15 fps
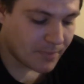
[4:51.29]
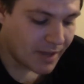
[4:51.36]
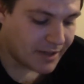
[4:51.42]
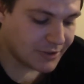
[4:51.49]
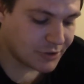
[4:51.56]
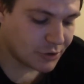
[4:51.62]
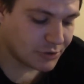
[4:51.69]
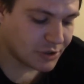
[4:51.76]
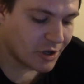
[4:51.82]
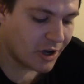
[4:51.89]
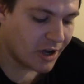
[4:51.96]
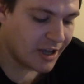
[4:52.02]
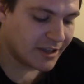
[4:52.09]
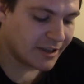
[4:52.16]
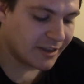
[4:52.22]
And he's also
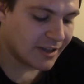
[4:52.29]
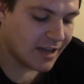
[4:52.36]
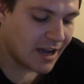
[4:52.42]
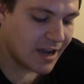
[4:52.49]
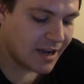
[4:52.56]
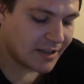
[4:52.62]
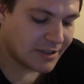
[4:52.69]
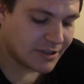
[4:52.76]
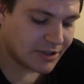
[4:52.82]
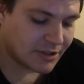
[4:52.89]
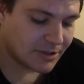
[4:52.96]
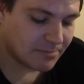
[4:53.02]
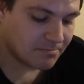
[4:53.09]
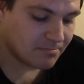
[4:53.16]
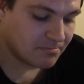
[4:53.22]
got an
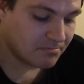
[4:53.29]
ice